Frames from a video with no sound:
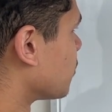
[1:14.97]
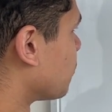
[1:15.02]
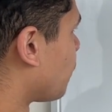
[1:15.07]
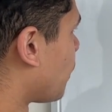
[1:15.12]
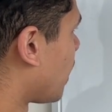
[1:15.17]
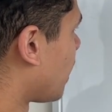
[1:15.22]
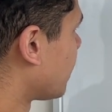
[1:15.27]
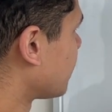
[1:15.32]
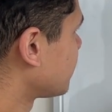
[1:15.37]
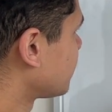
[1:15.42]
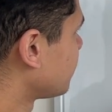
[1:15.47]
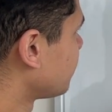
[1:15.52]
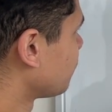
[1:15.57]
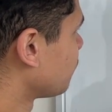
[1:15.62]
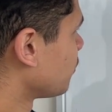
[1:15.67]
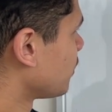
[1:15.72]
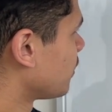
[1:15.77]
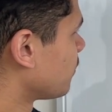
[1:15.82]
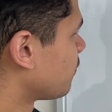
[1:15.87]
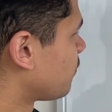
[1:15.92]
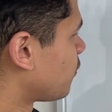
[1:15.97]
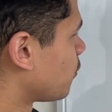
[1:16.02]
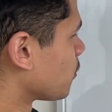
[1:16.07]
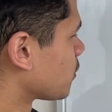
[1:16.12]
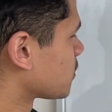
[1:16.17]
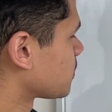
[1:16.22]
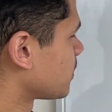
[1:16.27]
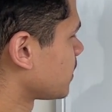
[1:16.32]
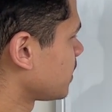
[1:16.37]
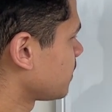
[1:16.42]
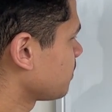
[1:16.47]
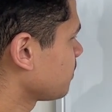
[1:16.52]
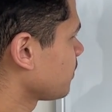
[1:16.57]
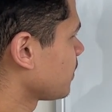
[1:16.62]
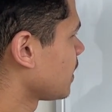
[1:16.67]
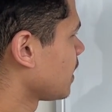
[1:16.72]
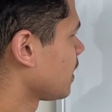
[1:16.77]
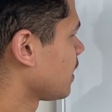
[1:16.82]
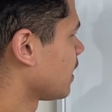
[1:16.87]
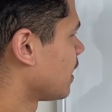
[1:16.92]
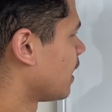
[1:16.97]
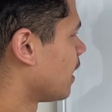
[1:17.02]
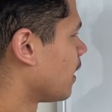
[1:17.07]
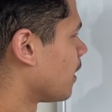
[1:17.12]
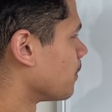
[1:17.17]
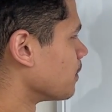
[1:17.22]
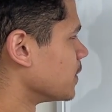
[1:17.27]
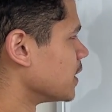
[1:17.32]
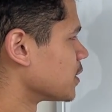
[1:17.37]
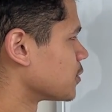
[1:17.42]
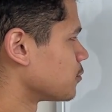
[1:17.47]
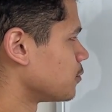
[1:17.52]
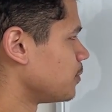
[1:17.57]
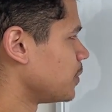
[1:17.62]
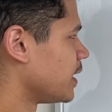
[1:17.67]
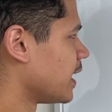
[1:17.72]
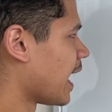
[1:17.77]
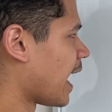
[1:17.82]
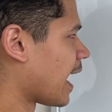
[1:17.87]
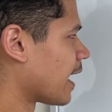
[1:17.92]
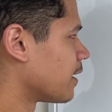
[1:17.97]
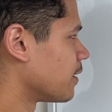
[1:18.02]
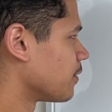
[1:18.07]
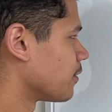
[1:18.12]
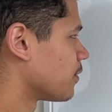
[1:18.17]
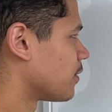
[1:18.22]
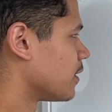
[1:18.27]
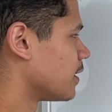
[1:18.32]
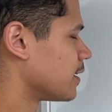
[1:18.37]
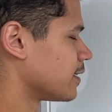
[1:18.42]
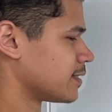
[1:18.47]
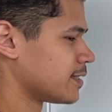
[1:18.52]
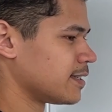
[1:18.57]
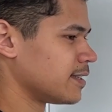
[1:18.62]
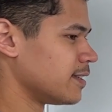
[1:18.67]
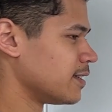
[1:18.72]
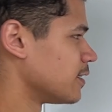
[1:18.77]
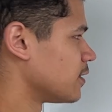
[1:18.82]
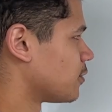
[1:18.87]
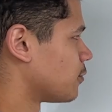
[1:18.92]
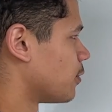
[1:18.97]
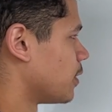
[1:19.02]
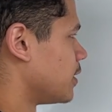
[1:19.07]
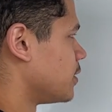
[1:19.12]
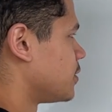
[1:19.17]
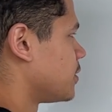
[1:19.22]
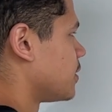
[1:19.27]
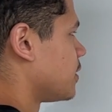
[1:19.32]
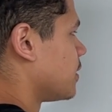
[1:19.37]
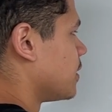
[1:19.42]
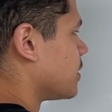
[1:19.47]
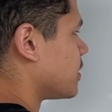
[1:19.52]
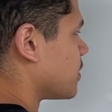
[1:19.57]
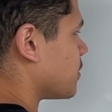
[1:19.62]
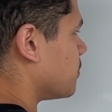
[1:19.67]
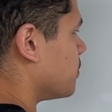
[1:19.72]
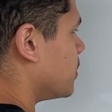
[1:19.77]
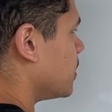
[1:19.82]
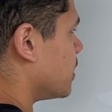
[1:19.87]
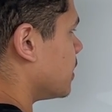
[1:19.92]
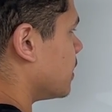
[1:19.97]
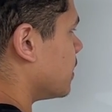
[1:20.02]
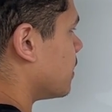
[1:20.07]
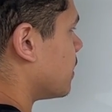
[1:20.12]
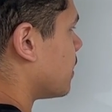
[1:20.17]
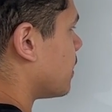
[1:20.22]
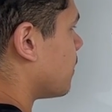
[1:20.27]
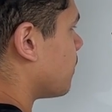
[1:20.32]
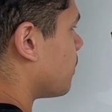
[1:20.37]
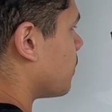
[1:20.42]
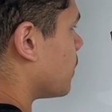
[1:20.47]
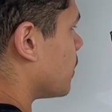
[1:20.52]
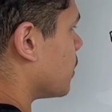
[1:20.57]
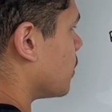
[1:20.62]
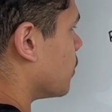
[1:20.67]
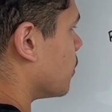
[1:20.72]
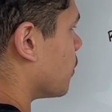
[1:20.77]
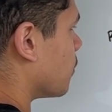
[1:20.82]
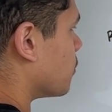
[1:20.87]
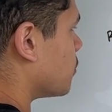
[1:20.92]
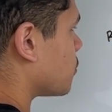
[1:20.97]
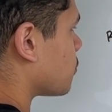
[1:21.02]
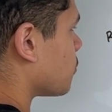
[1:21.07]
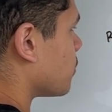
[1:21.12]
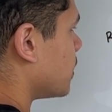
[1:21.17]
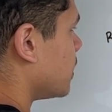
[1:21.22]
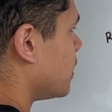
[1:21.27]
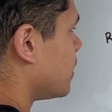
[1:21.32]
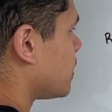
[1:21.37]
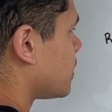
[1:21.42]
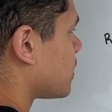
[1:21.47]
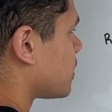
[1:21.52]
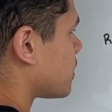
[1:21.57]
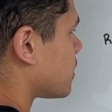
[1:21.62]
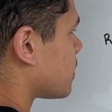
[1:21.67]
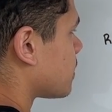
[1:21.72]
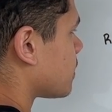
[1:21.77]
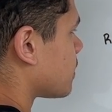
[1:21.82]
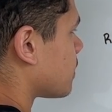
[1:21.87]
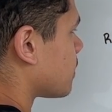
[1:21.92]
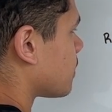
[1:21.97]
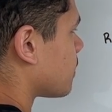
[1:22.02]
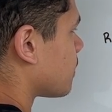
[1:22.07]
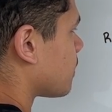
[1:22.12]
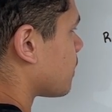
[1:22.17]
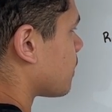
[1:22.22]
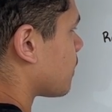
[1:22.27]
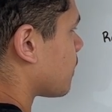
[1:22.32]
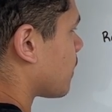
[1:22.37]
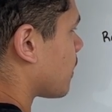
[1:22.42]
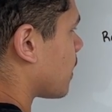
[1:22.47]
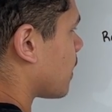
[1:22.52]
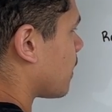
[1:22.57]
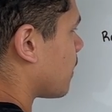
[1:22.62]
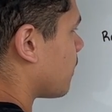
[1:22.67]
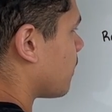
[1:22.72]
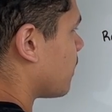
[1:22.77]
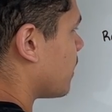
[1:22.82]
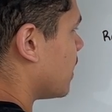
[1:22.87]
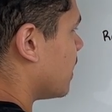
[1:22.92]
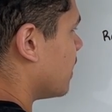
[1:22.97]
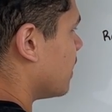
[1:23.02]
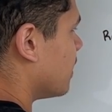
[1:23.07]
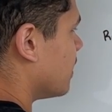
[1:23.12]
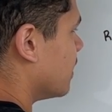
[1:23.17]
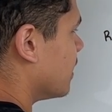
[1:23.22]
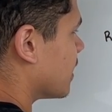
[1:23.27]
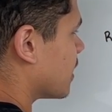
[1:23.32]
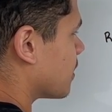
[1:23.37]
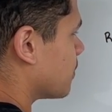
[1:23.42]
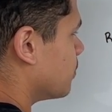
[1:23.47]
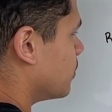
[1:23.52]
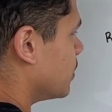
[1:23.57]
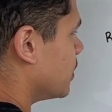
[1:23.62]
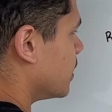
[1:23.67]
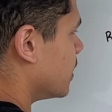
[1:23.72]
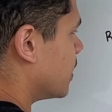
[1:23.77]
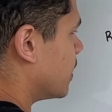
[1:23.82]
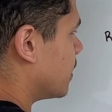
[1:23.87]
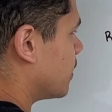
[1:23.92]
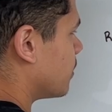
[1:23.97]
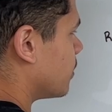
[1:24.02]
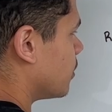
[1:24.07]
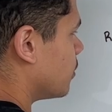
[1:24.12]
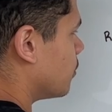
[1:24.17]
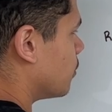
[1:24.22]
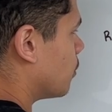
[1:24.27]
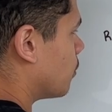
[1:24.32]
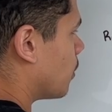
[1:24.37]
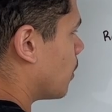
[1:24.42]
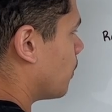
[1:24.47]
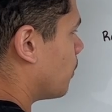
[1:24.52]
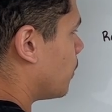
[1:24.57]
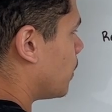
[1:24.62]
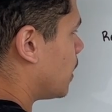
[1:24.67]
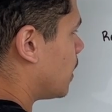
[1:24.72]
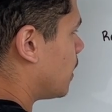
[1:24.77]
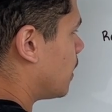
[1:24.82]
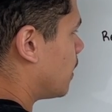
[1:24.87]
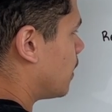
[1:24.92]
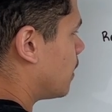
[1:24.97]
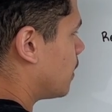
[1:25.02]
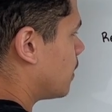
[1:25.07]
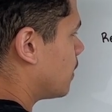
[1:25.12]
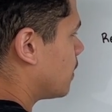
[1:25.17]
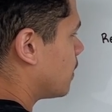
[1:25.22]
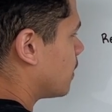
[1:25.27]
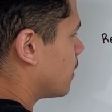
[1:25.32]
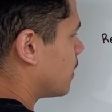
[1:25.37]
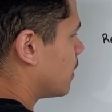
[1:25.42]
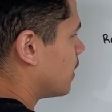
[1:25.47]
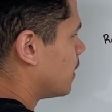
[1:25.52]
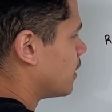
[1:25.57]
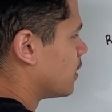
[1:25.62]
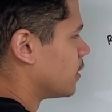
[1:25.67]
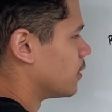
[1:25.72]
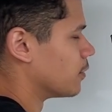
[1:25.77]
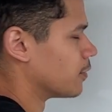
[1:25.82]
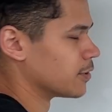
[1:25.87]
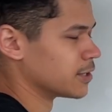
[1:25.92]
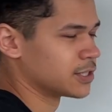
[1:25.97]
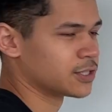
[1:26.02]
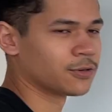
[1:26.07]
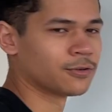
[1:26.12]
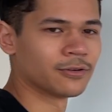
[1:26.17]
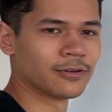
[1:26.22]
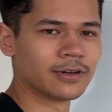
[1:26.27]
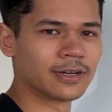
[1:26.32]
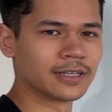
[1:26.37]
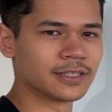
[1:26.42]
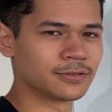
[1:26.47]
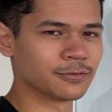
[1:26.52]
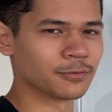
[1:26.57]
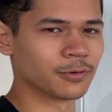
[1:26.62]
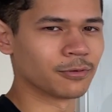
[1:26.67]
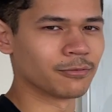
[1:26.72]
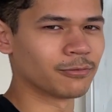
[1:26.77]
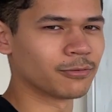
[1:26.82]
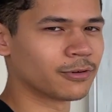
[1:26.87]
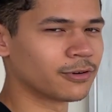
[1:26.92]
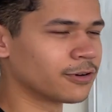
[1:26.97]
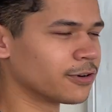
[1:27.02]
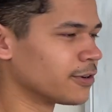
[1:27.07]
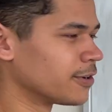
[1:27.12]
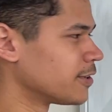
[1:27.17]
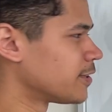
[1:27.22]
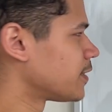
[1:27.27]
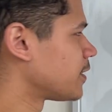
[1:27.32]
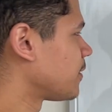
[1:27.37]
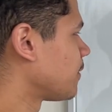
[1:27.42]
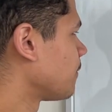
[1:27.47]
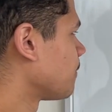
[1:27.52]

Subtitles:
So positive reinforcement, this would be adding things to the equation. This could be, treats. It could be, a ball. A toy is a reward.